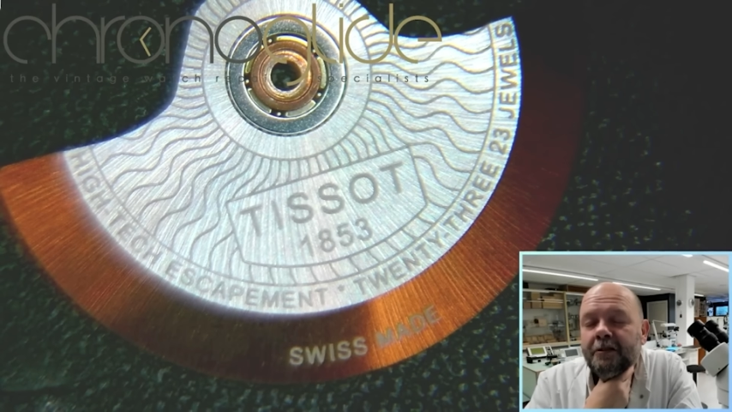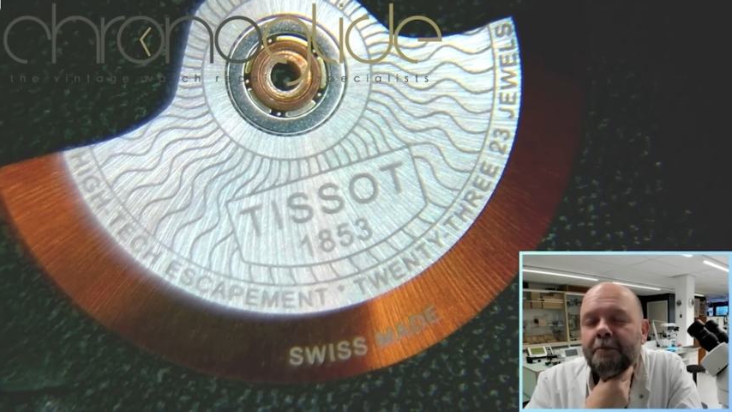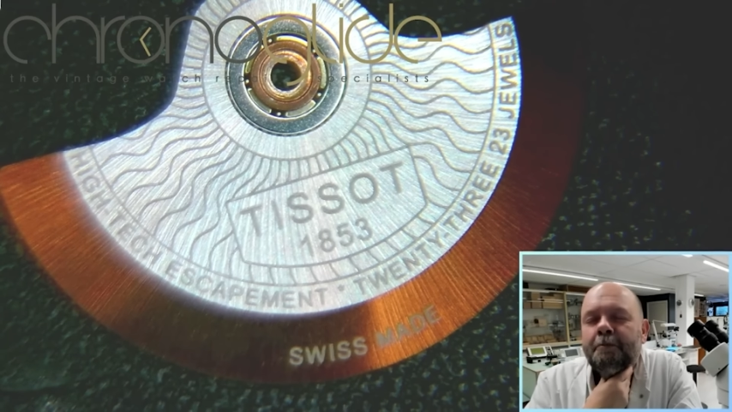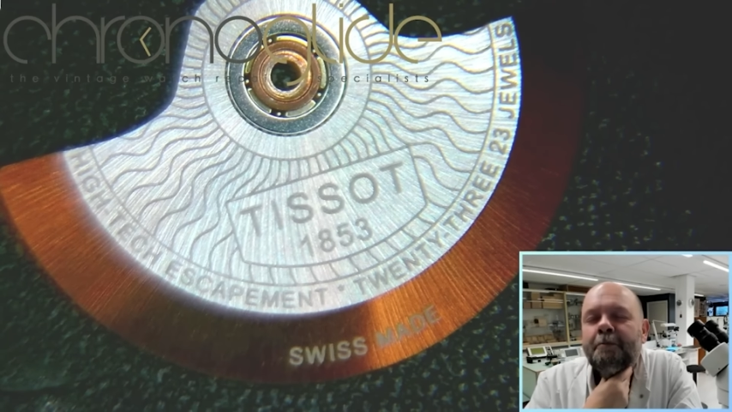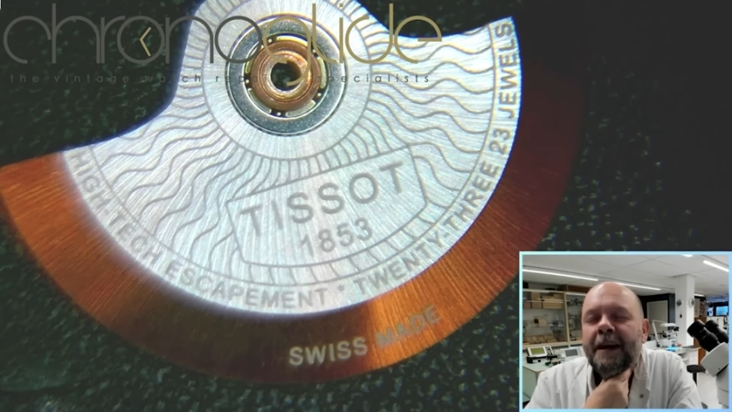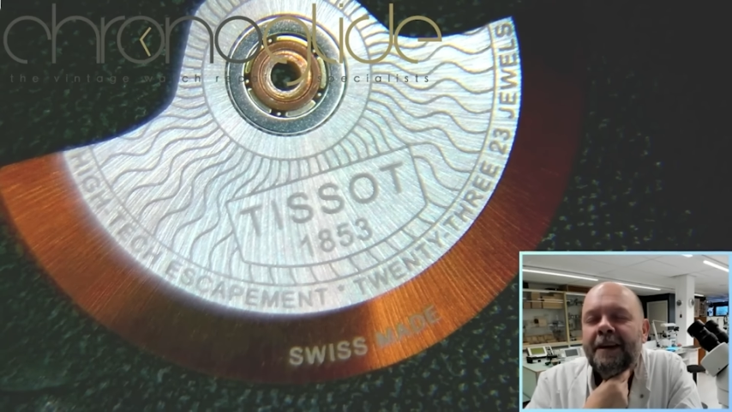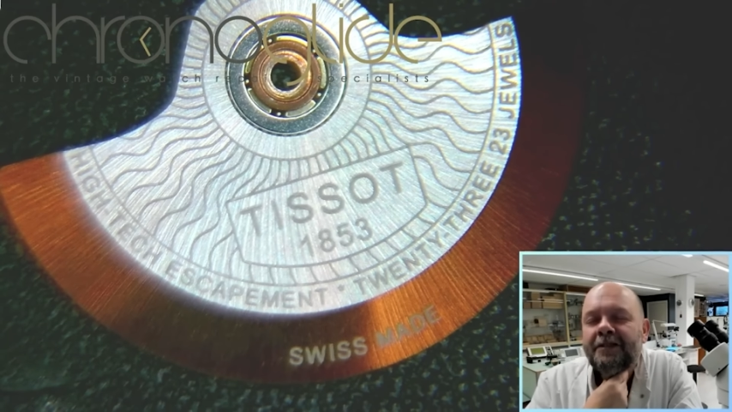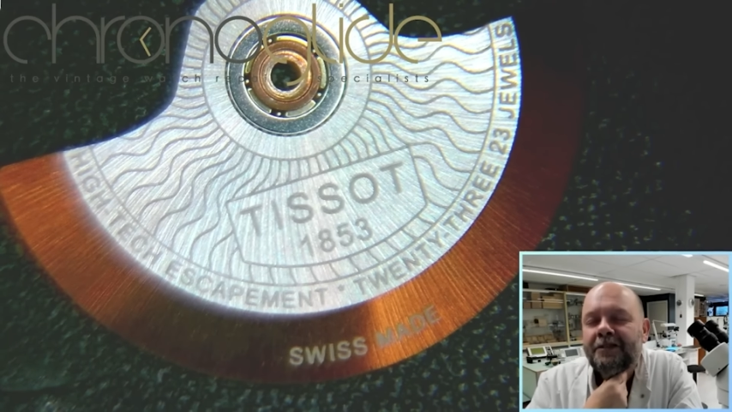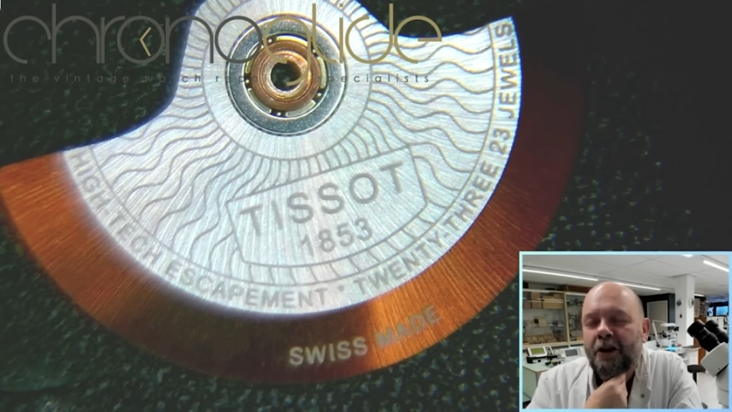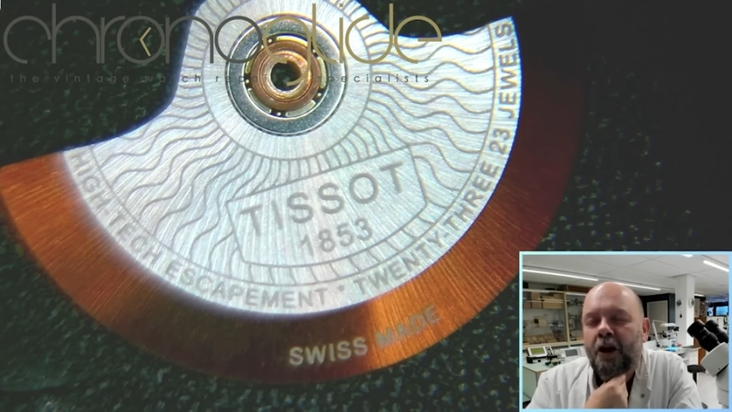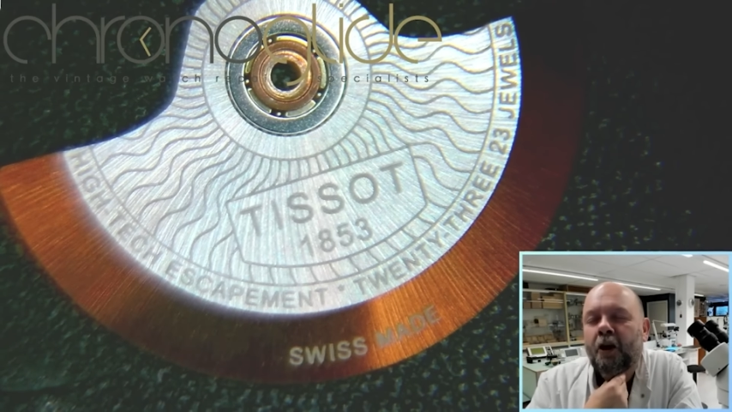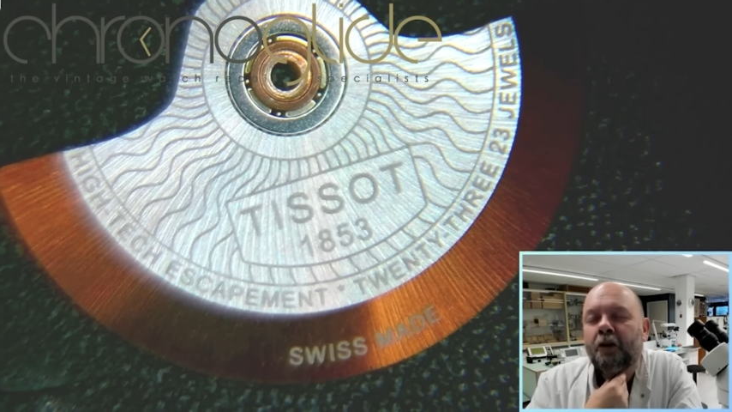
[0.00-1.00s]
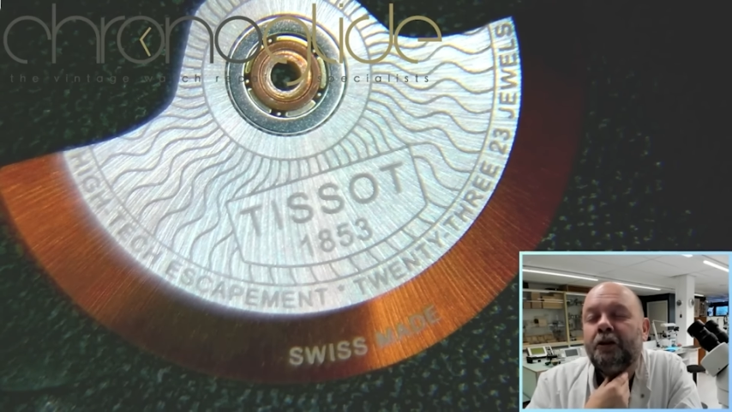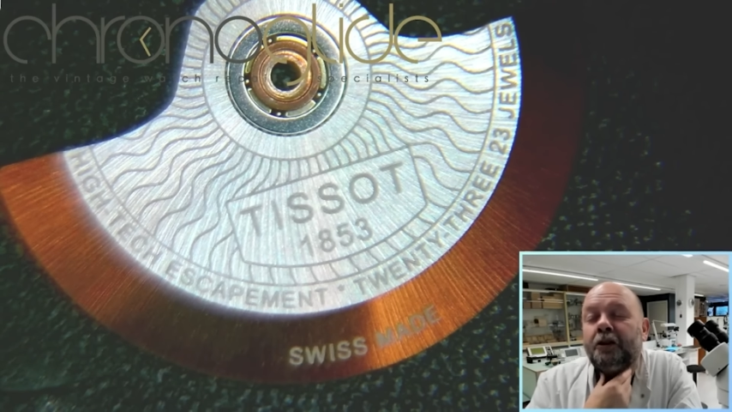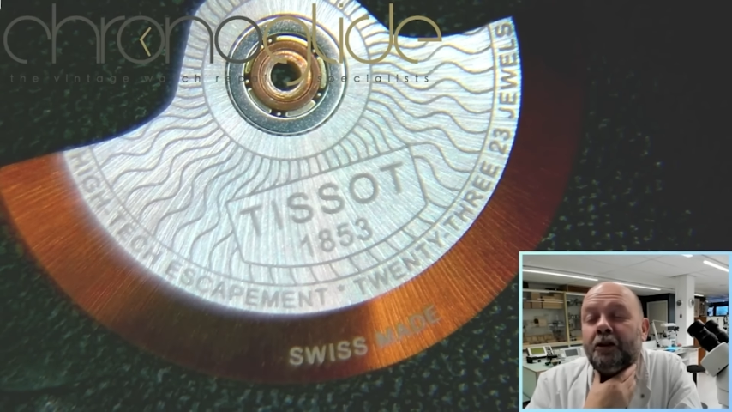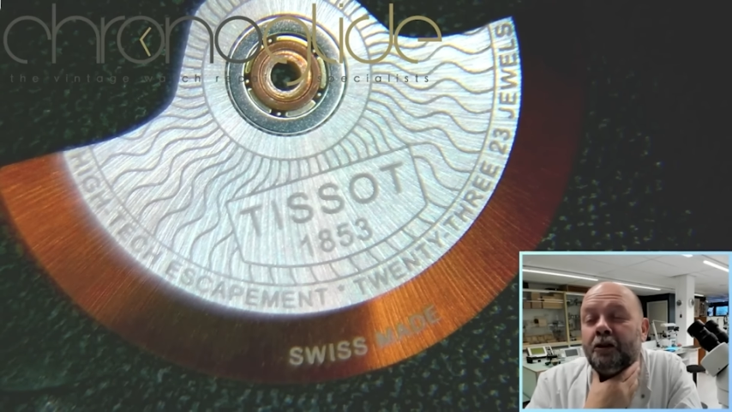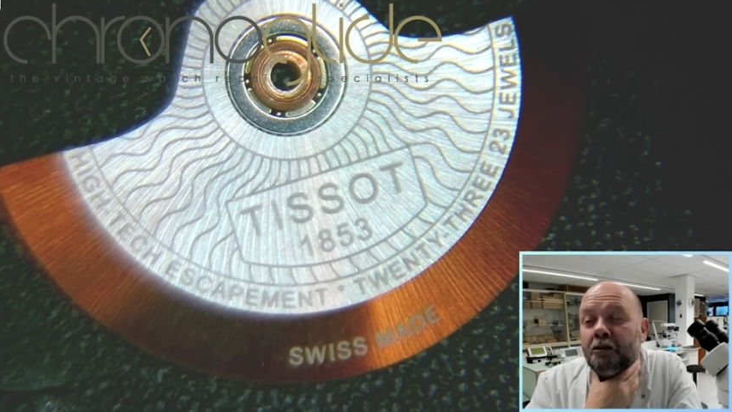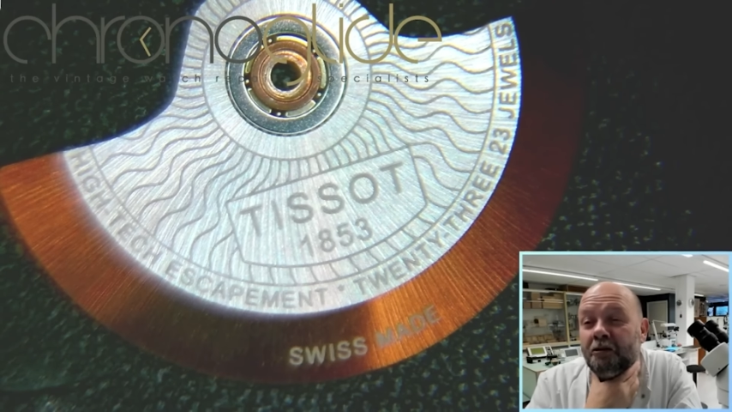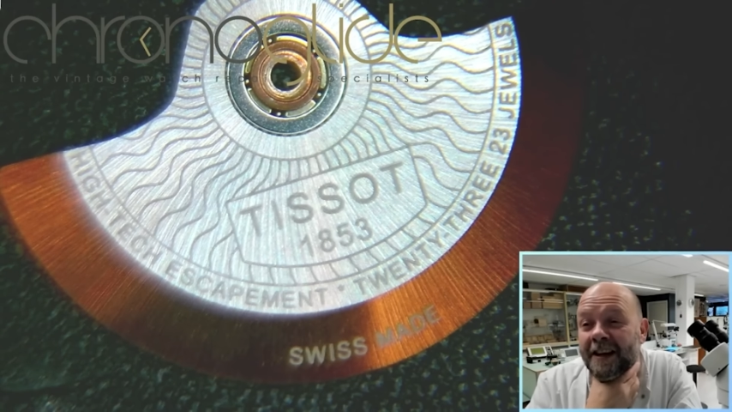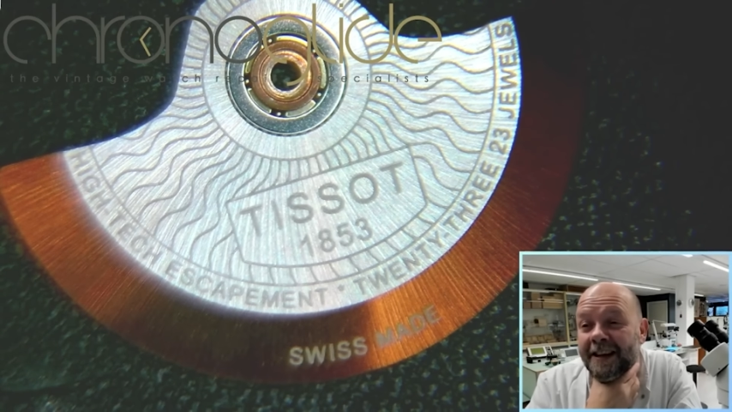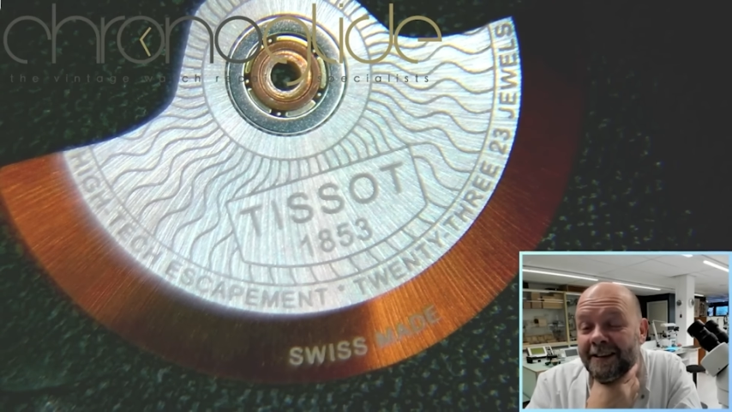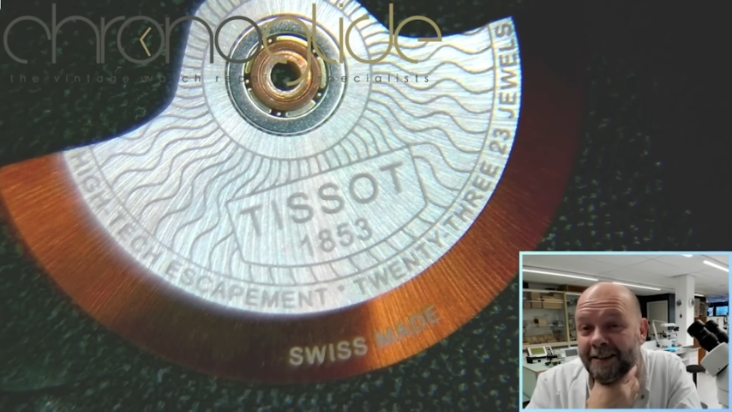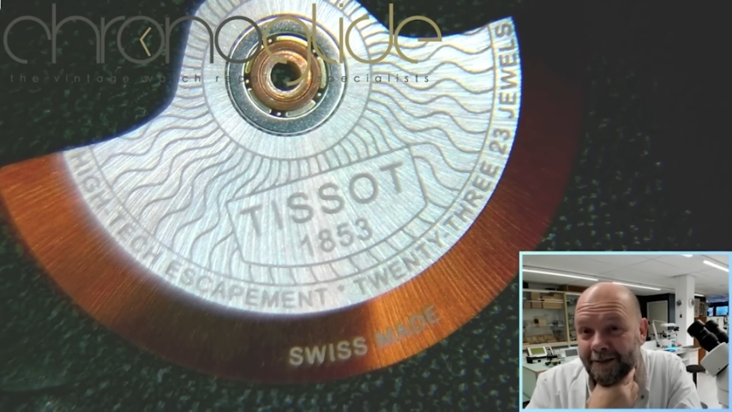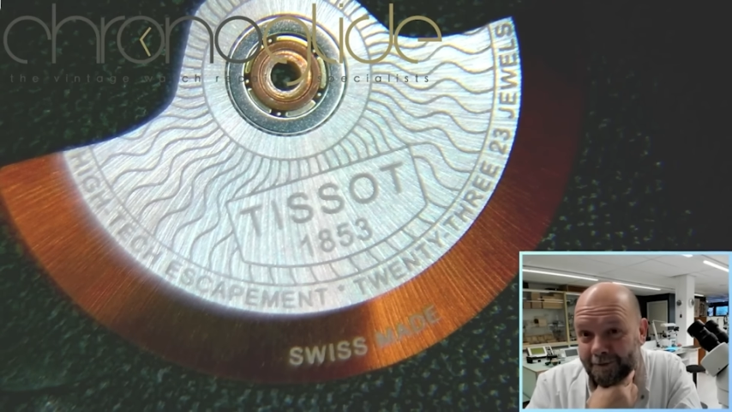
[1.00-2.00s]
based on greed.